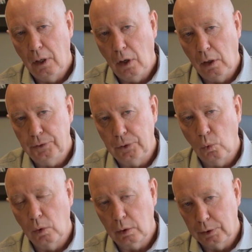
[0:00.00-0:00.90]
Also,
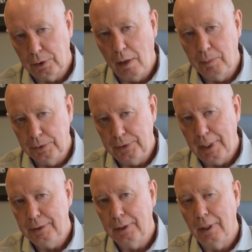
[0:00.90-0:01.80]
workers'
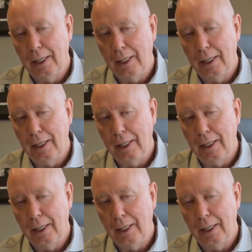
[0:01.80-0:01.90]
compensation,